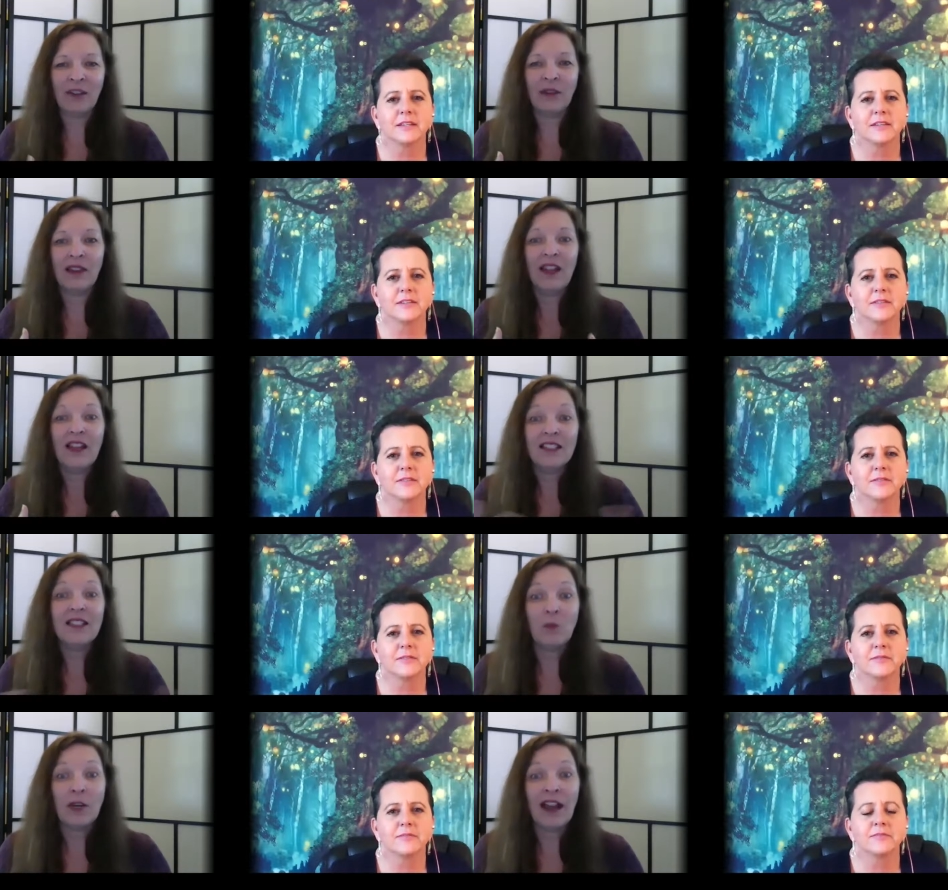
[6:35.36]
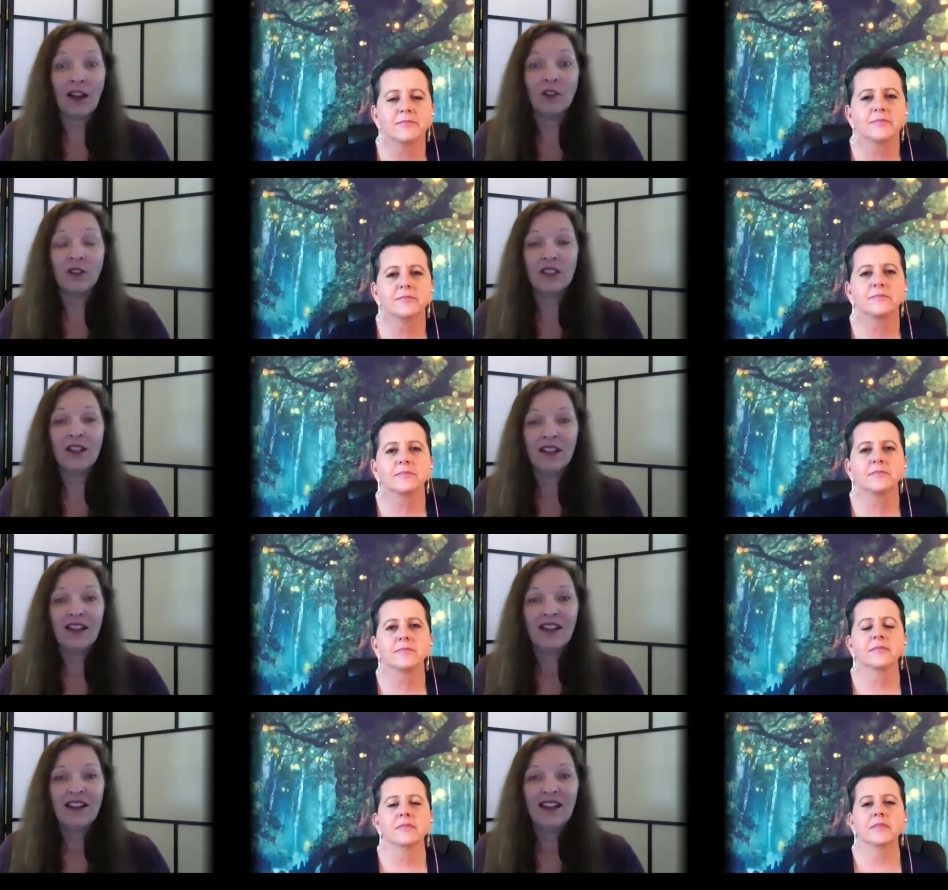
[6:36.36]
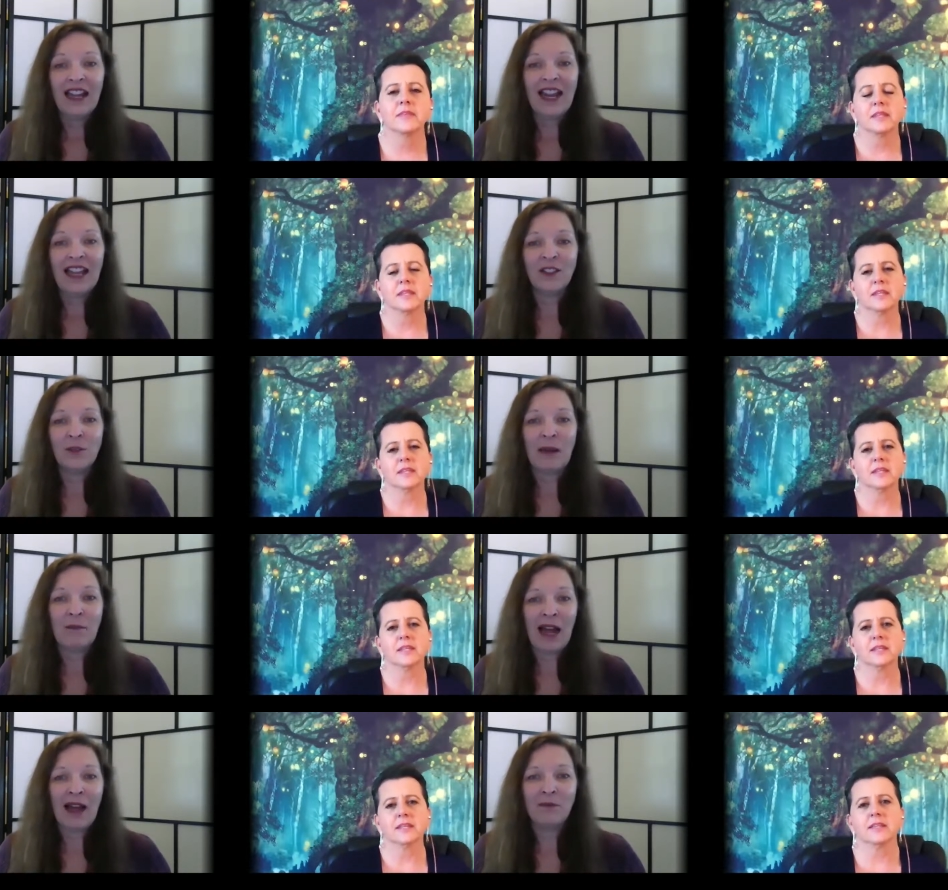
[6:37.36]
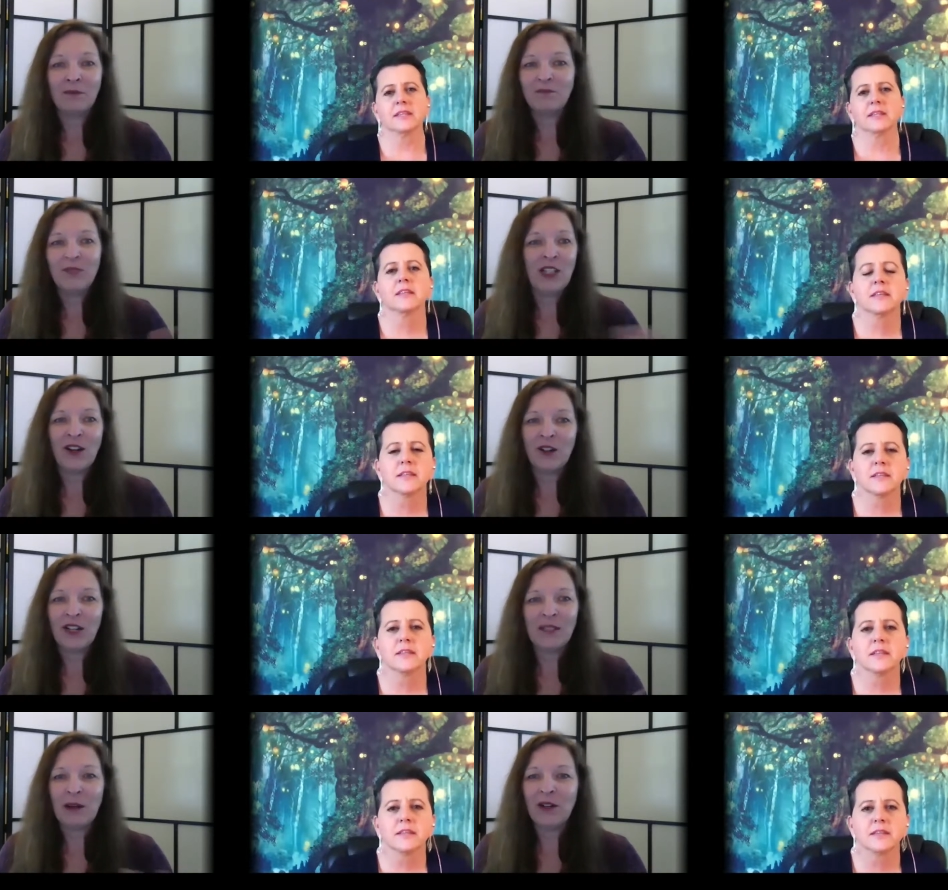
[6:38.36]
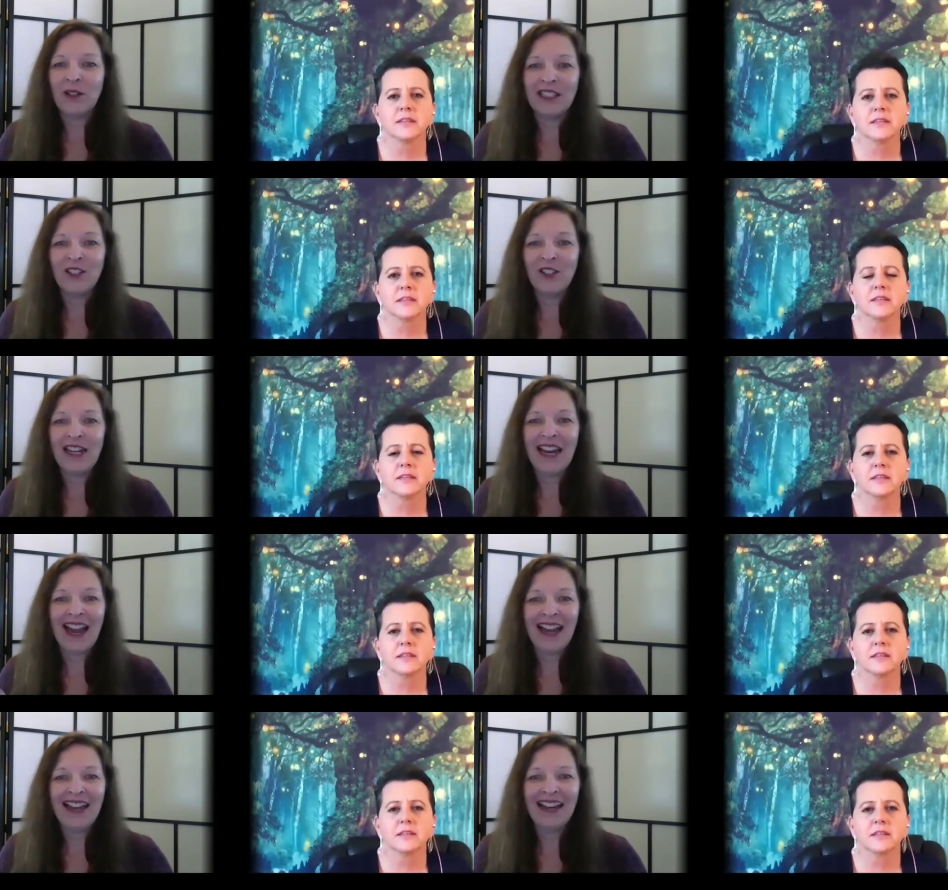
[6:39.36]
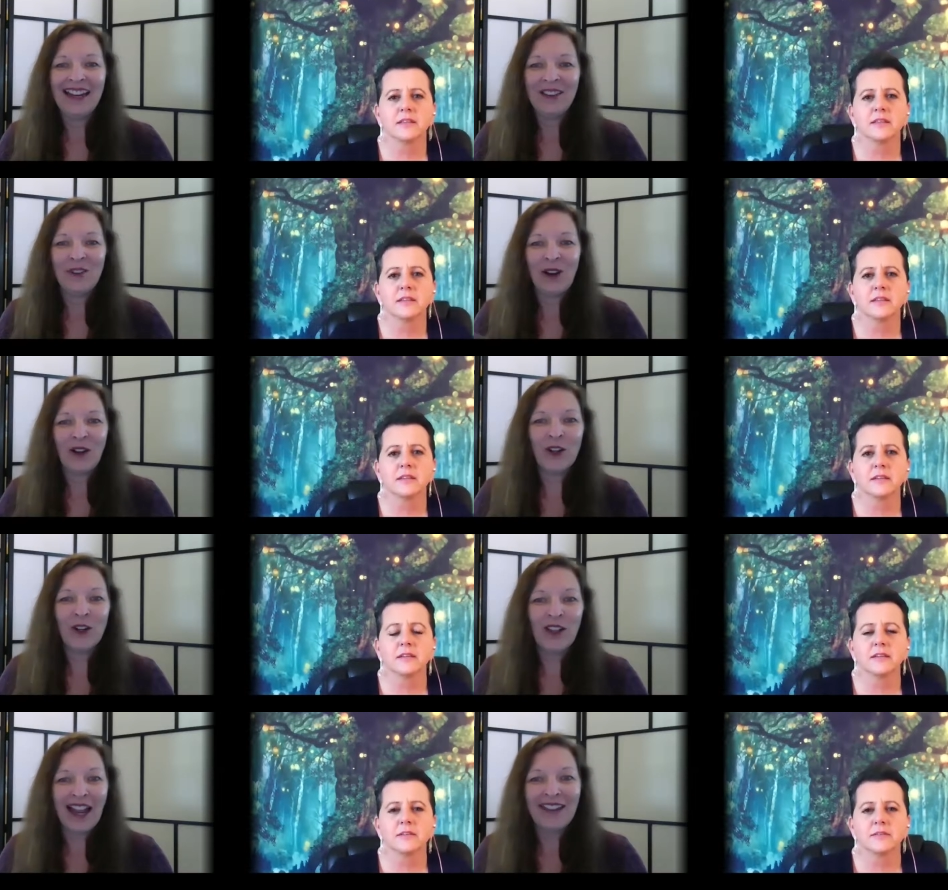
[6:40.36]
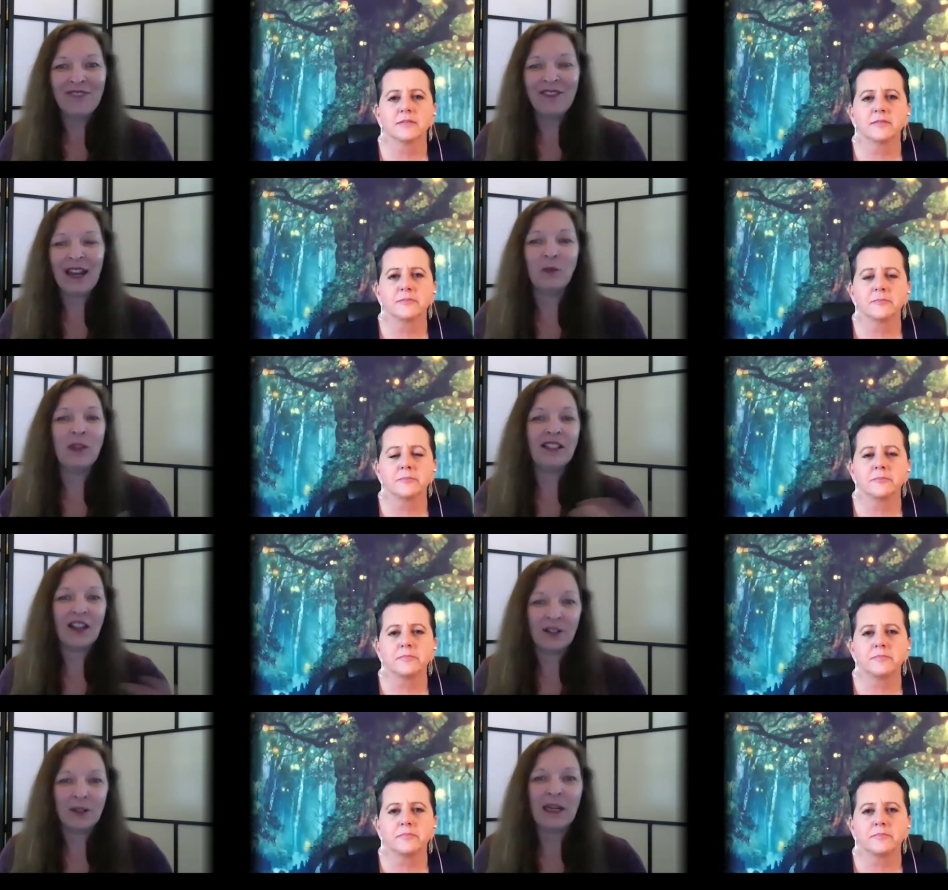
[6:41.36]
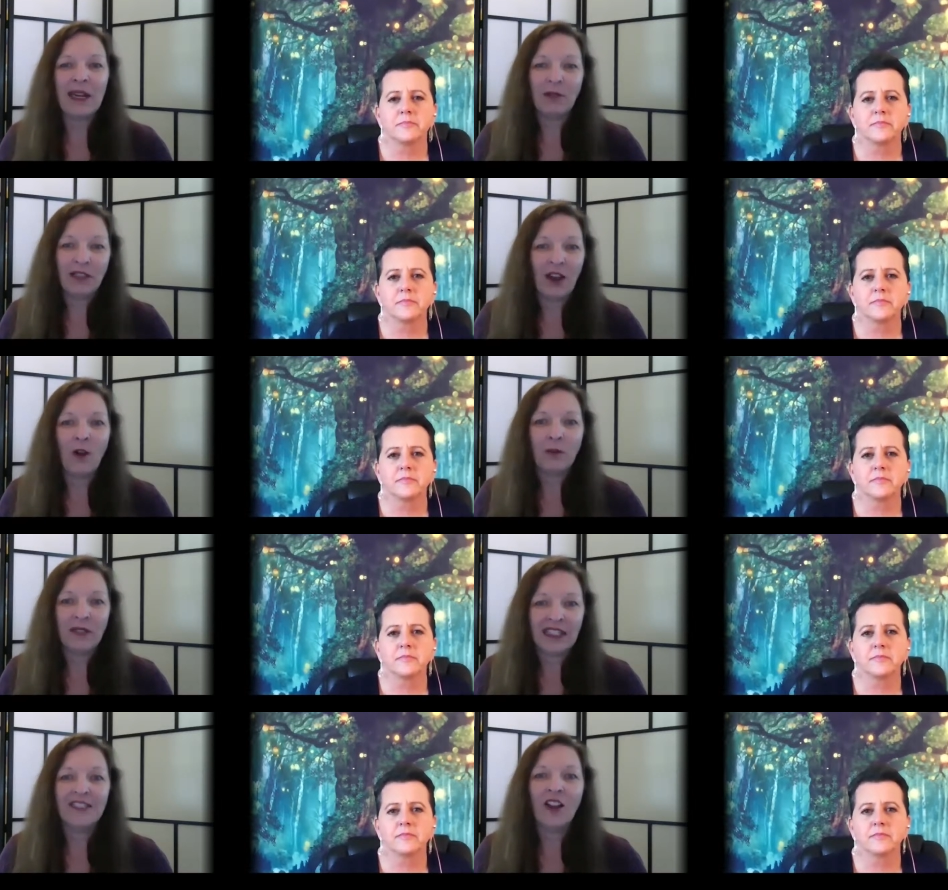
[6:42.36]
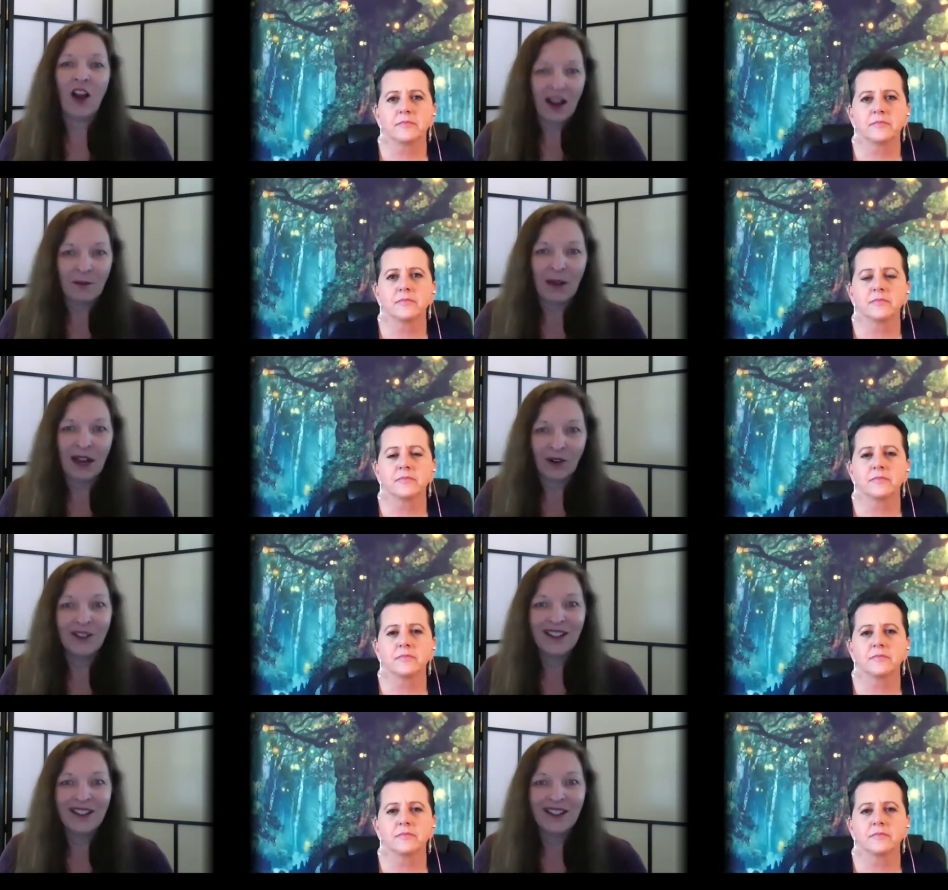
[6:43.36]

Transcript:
Speaker 1: with someone else. And so my mom shared experiences she had throughout her life, and we started to be able to openly talk about